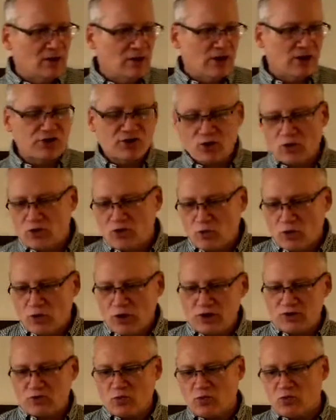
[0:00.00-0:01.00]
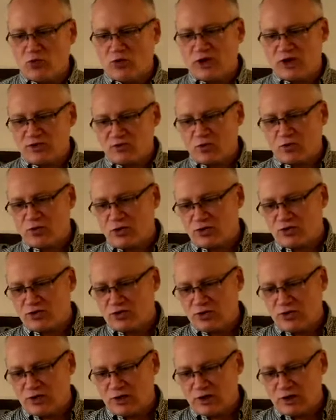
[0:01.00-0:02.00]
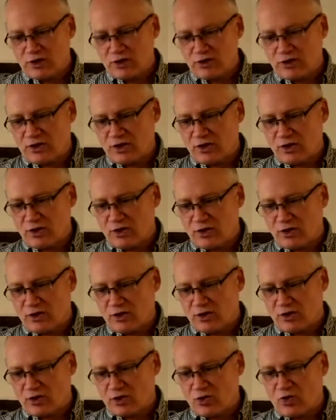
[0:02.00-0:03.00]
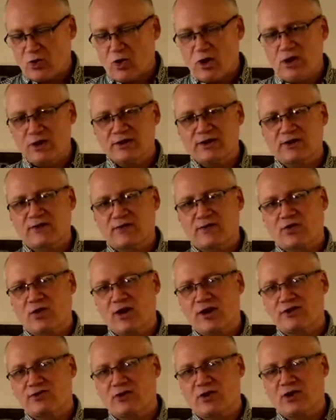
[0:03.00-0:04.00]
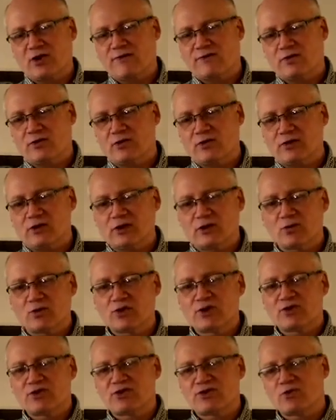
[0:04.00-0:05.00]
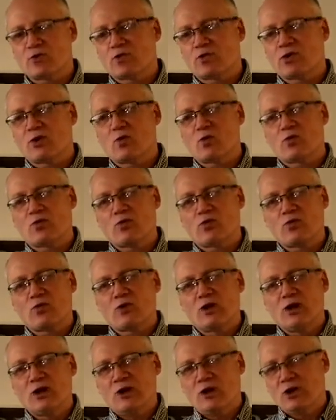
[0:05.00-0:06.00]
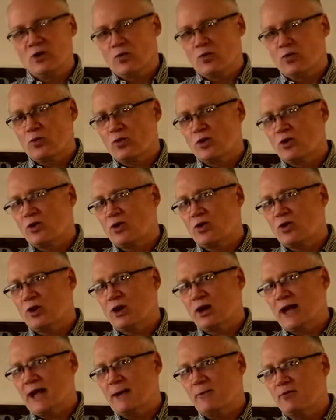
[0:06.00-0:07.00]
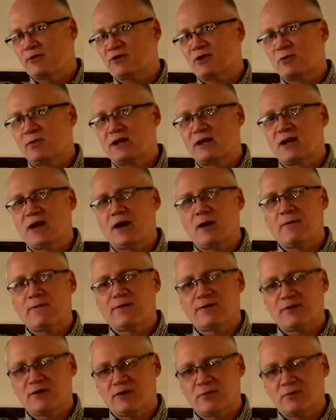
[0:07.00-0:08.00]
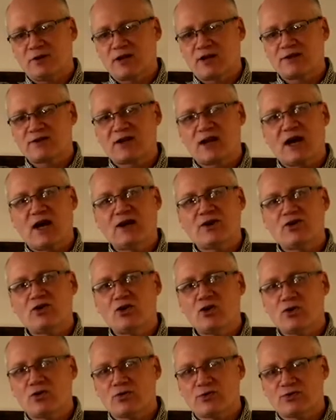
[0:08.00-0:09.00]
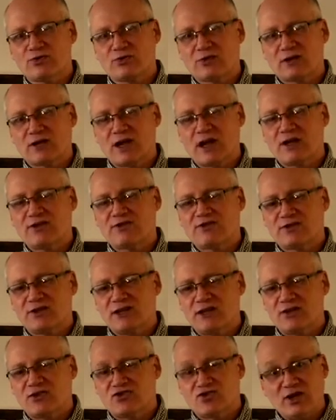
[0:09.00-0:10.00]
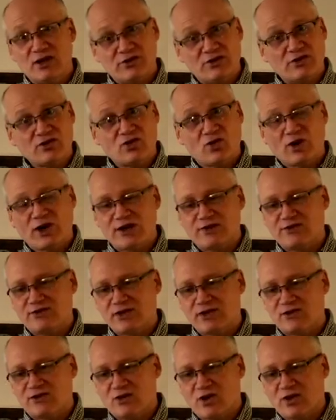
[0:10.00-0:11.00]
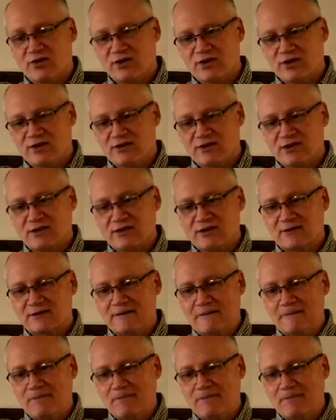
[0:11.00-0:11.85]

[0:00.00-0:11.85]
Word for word: And so as we're as we're the the qualities of Christ are unfolding. We're just we're we're we're able to be comforted because God knows, God sees. Jesus Christ sees all these things.